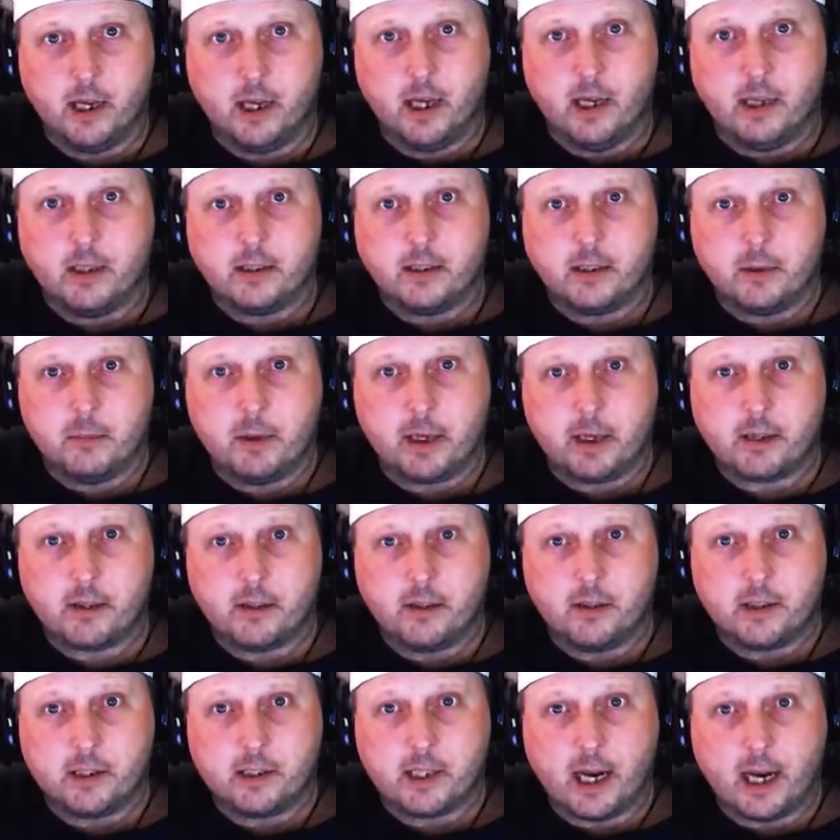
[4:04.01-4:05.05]
to make their
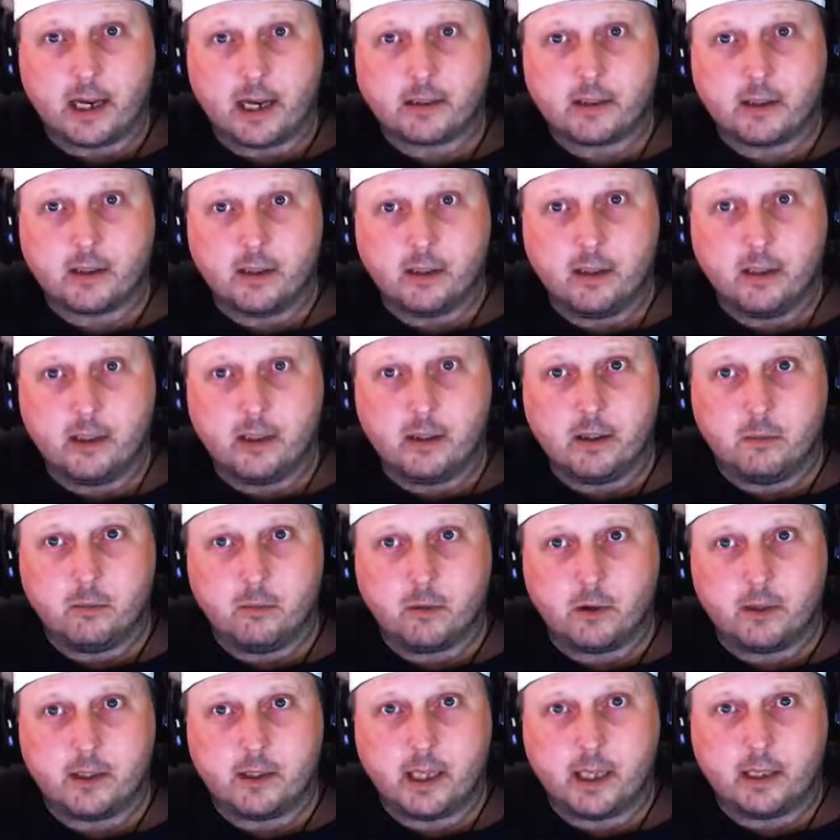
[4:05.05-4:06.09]
attacks a little more
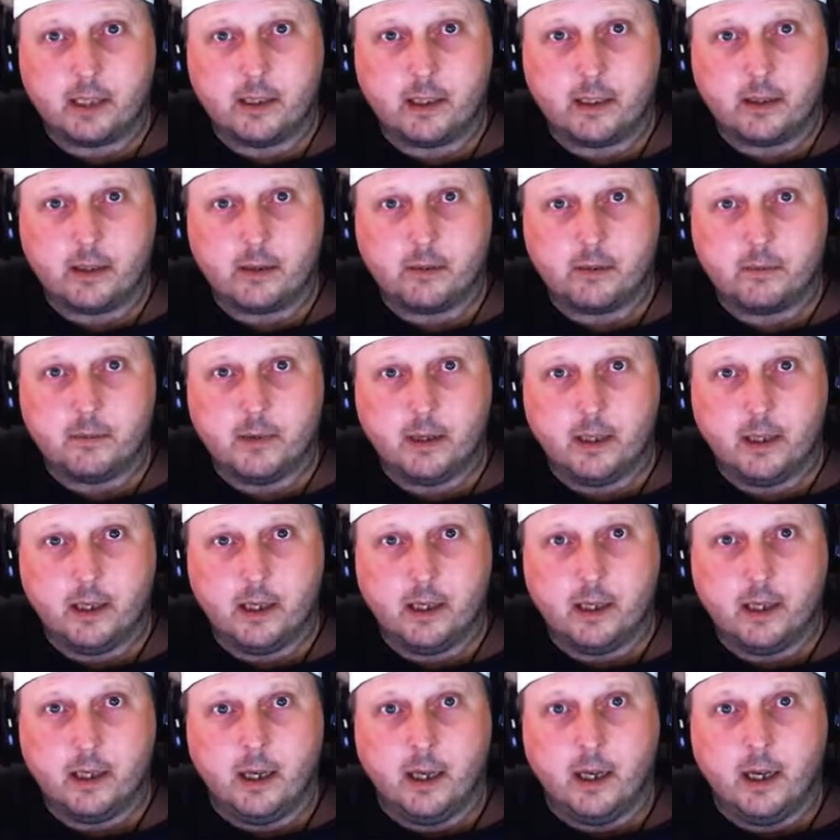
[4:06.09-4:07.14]
deadlier.
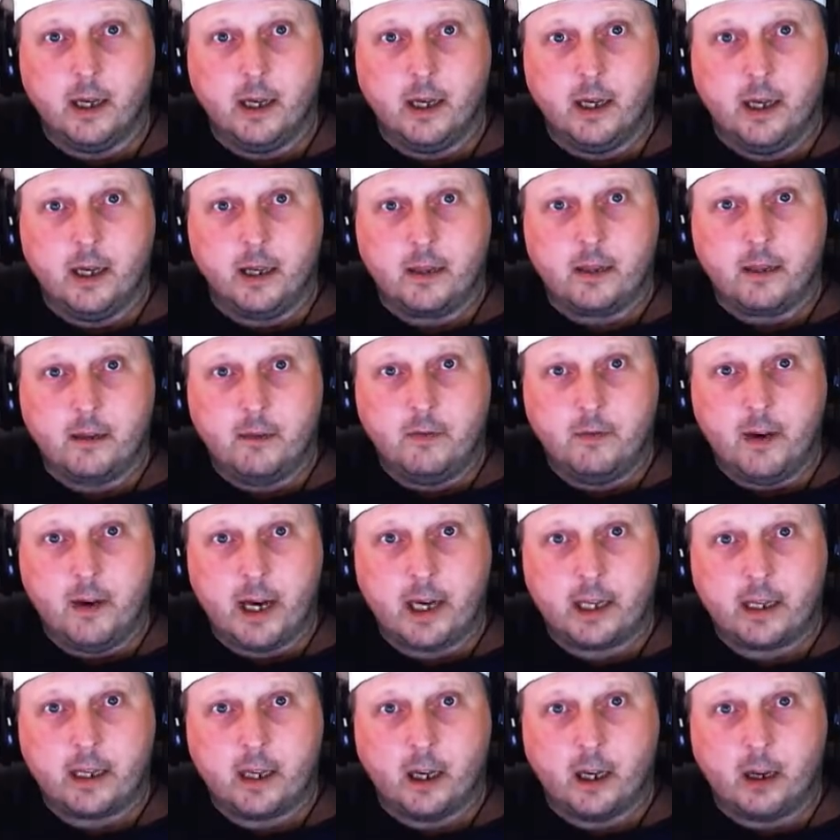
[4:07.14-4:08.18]
The
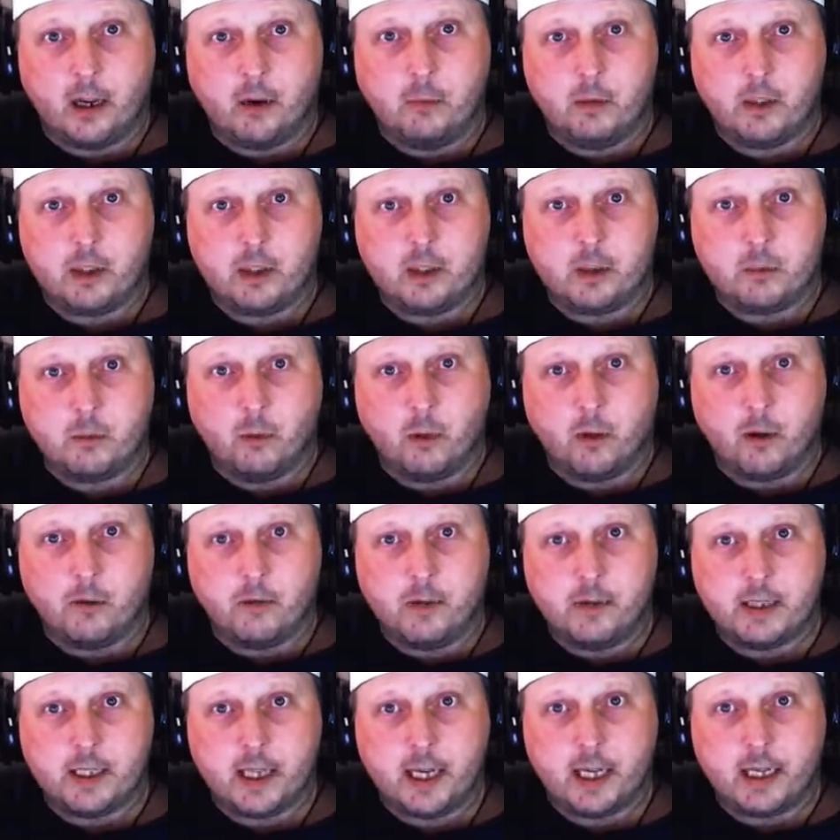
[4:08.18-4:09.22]
Vanguard, which is more of a
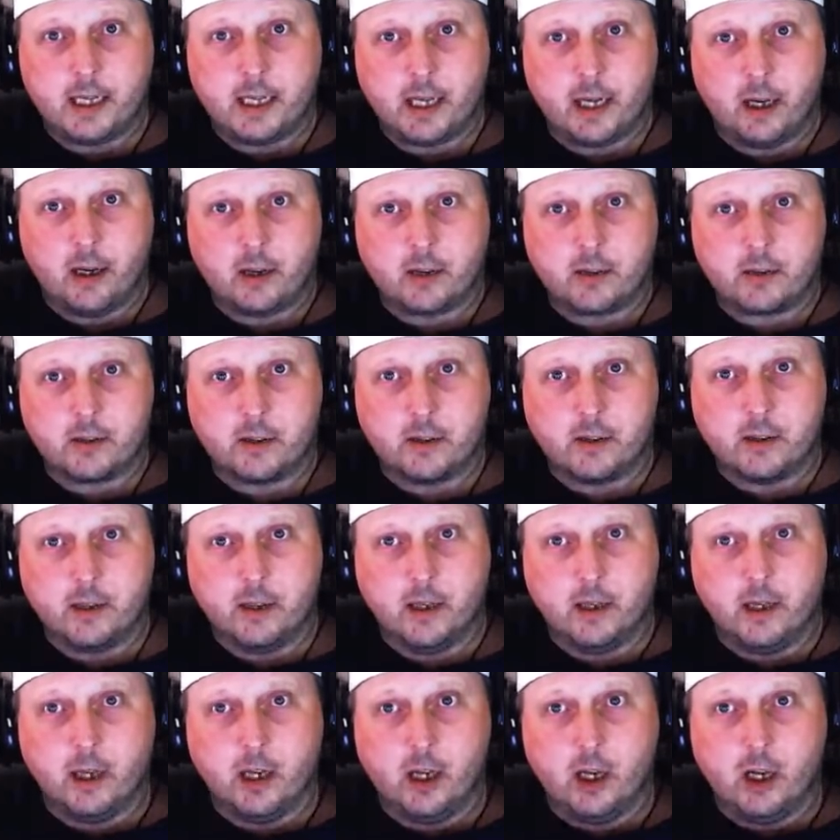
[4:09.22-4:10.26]
tank character,
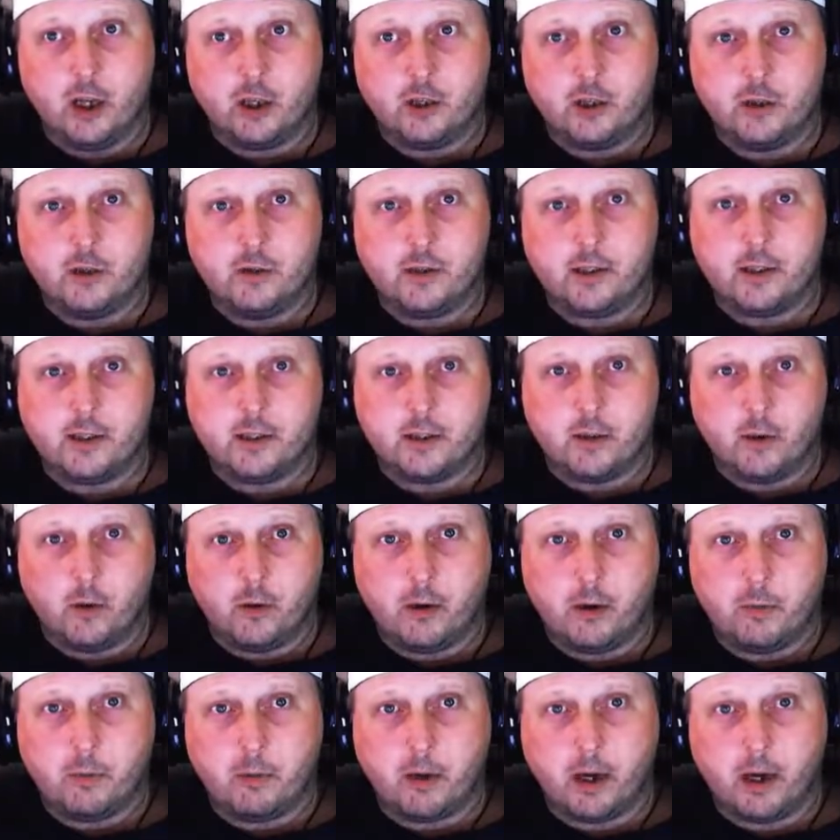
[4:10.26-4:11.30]
uses an oil
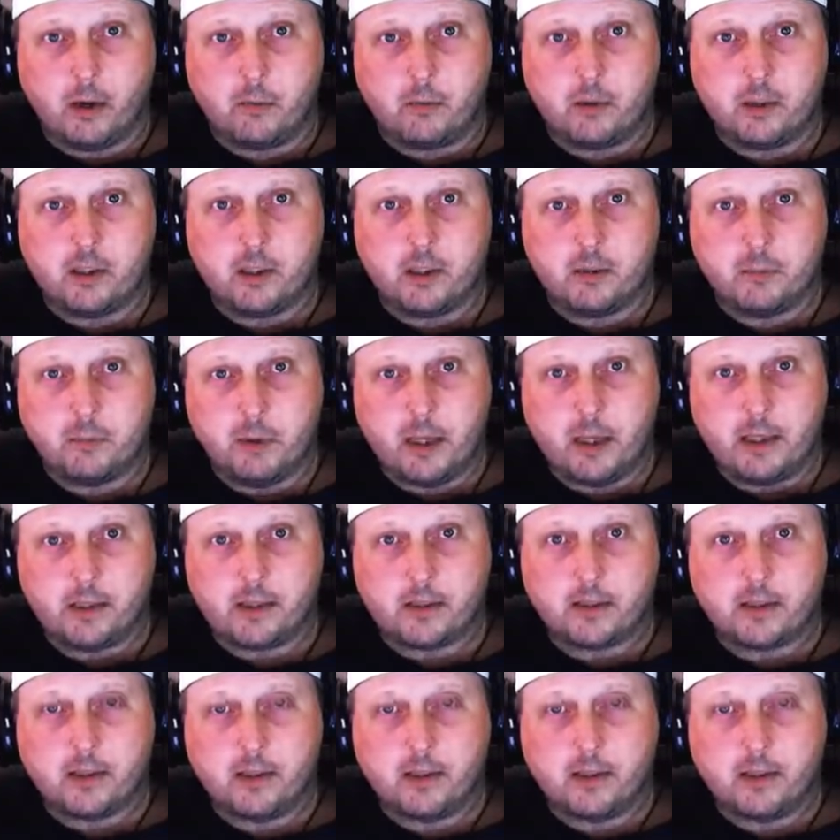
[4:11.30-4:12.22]
pot, which is basically a